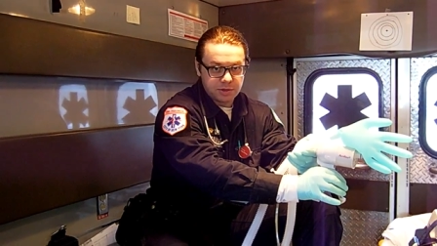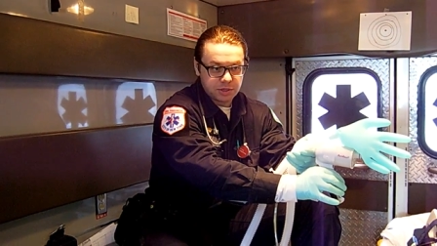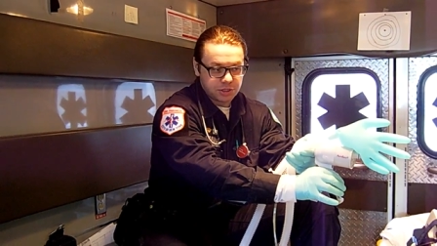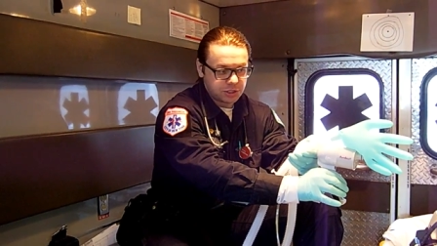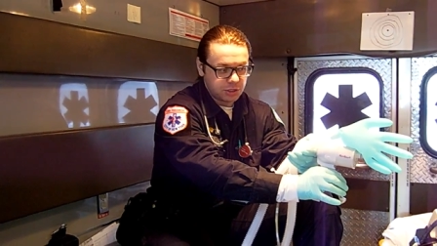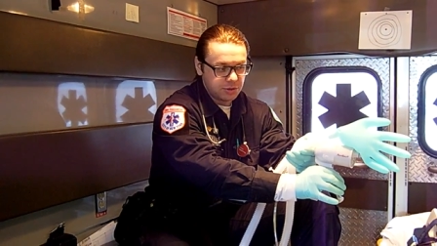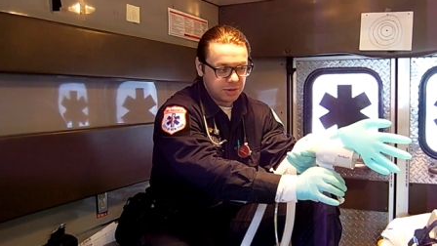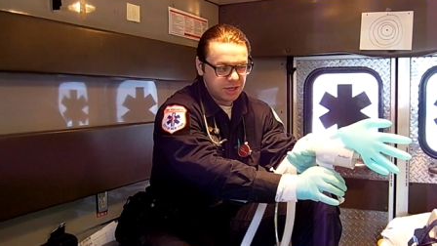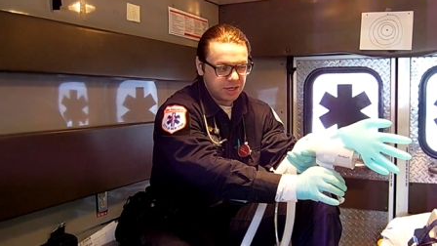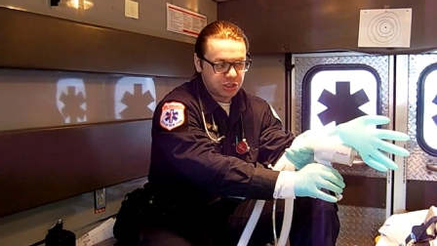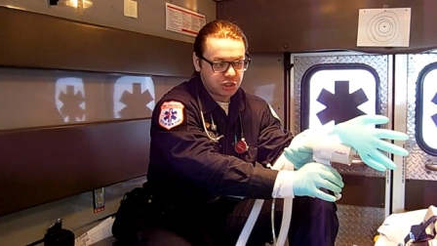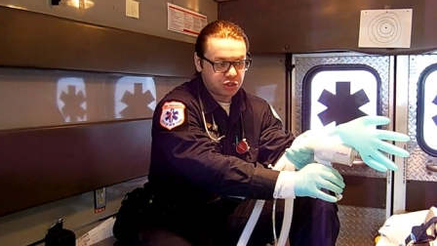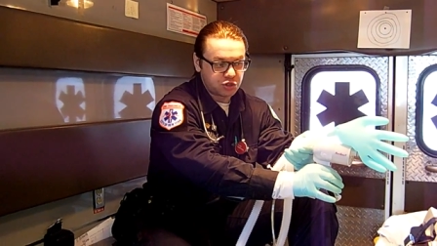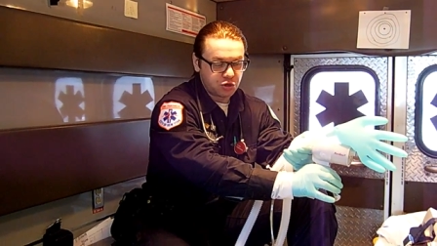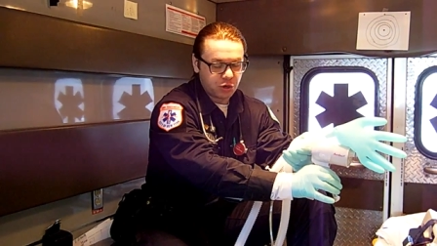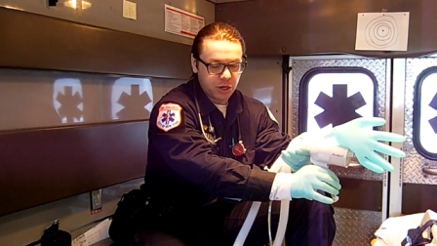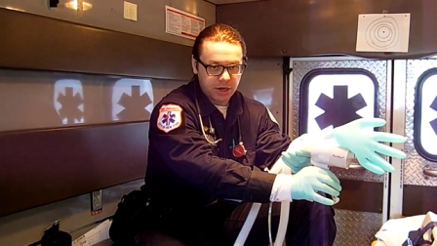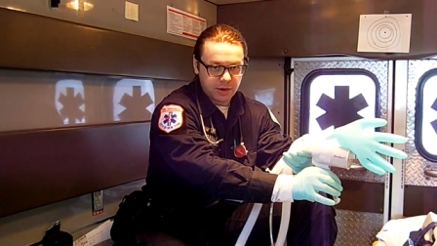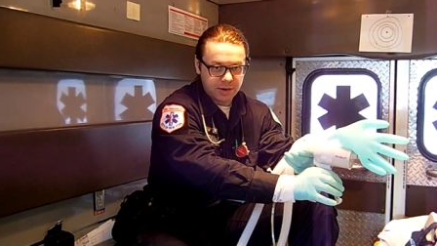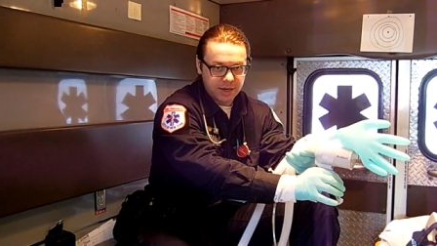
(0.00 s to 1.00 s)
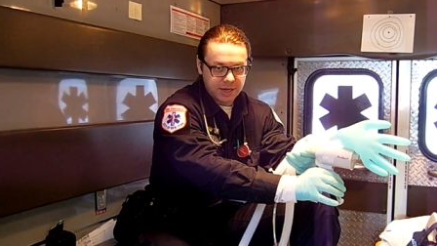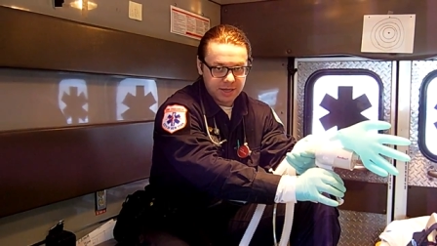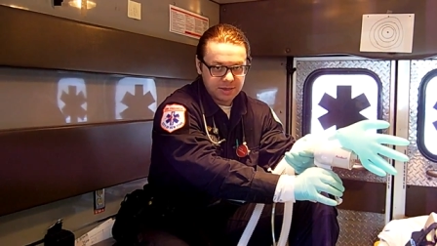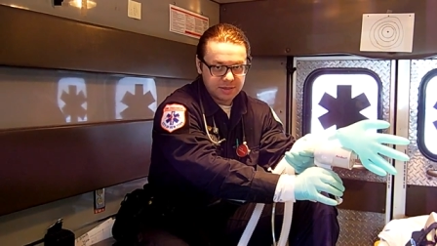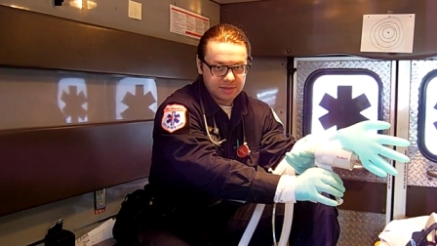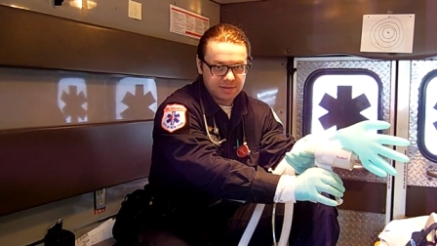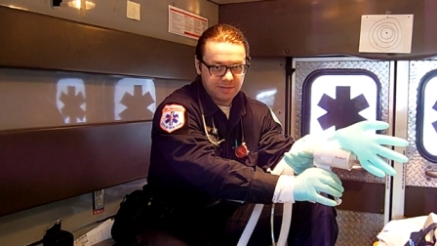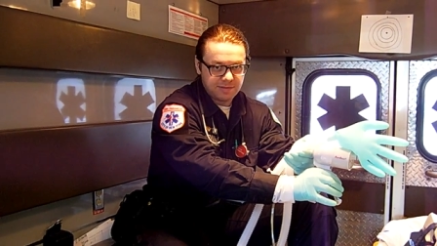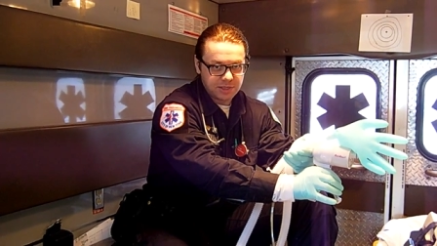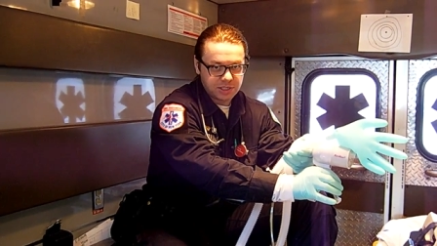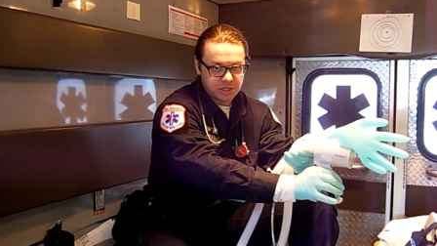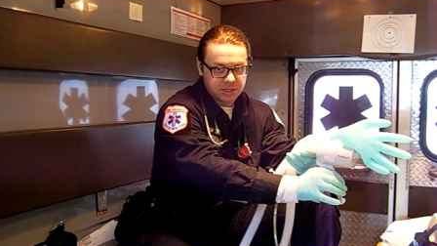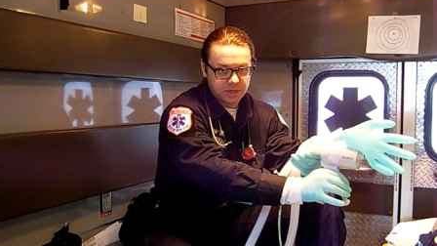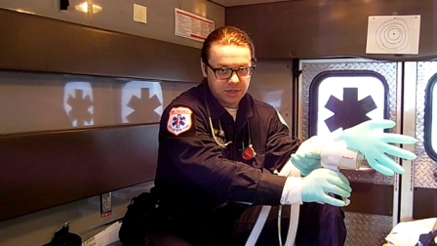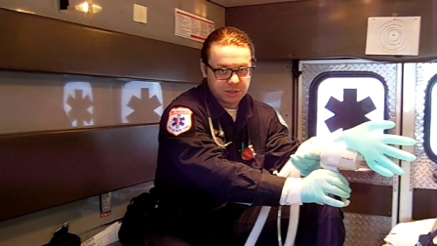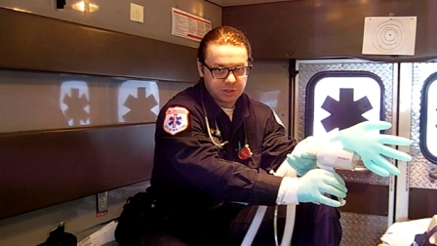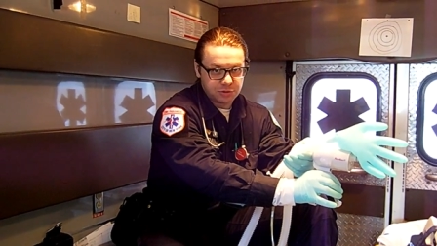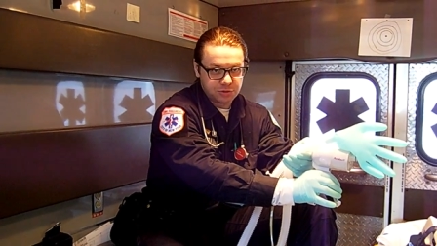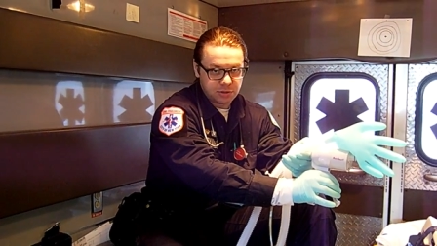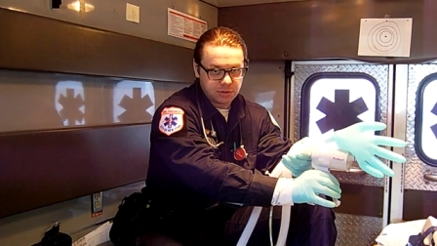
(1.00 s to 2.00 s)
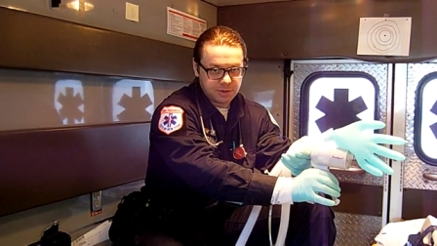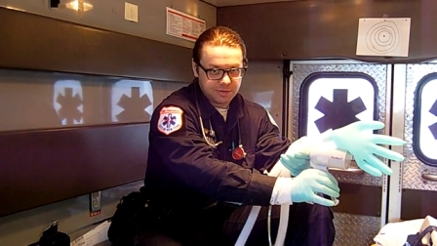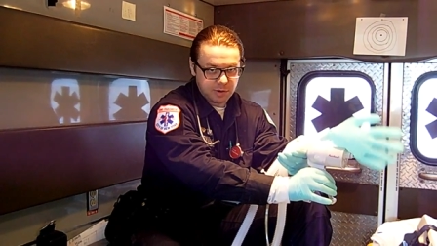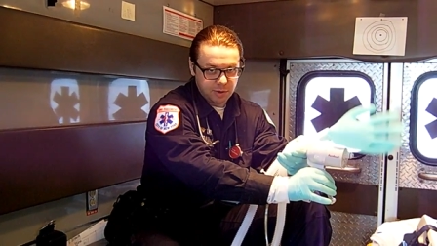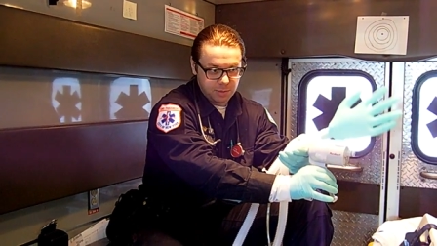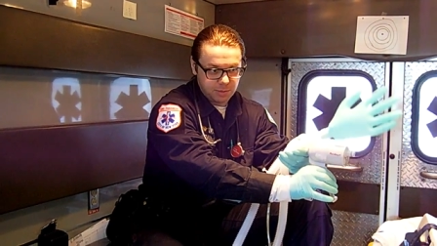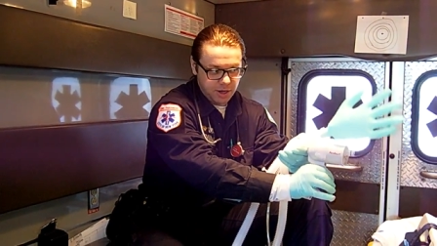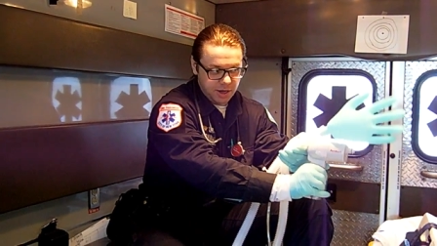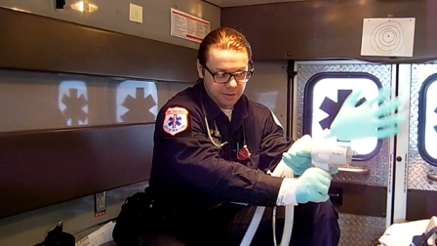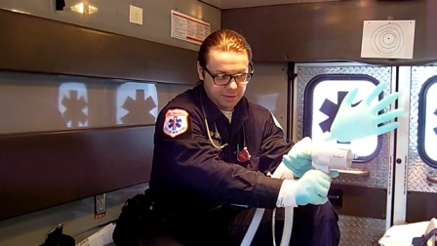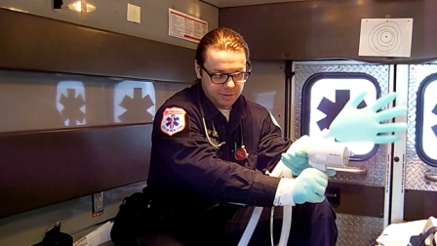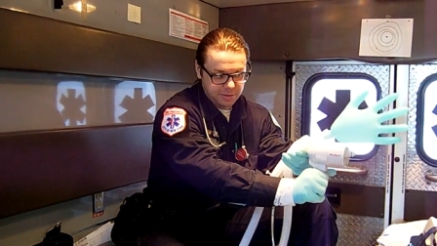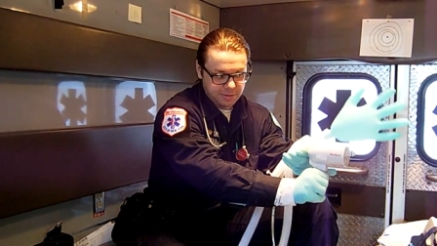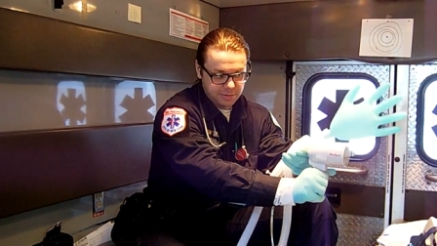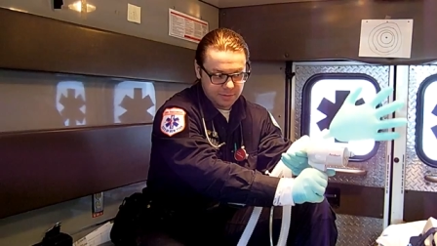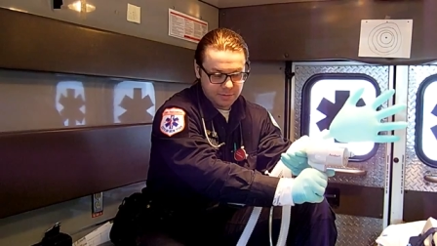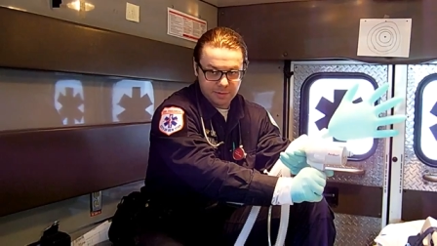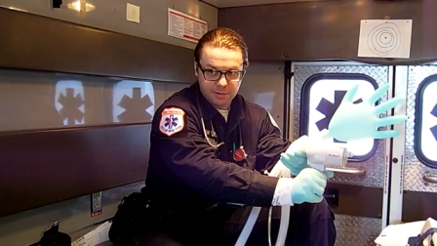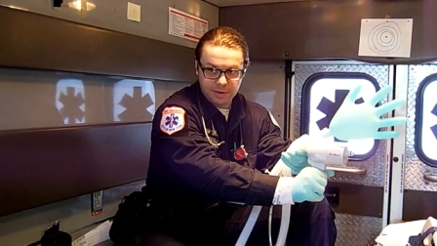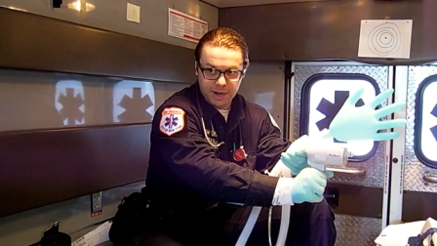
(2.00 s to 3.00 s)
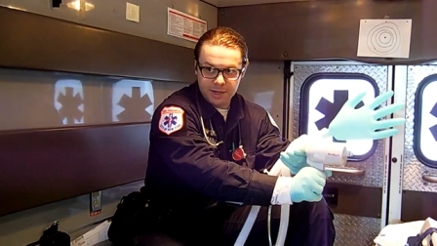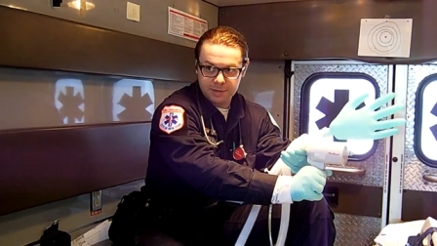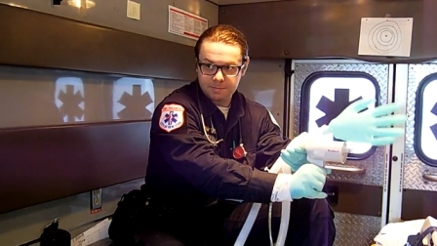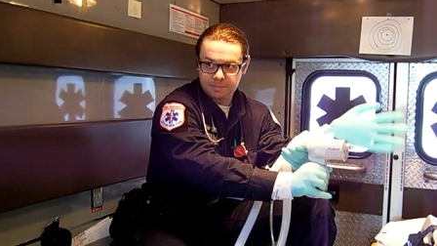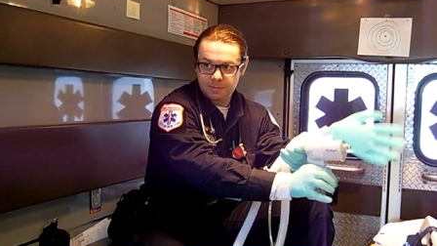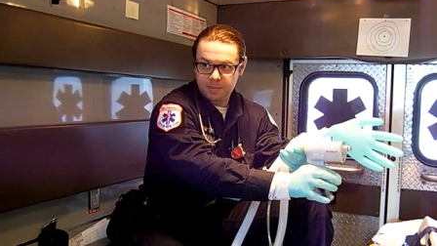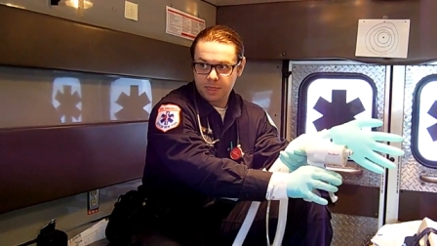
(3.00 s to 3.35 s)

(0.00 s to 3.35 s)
So it's triggering the ventilator to deliver breath, right?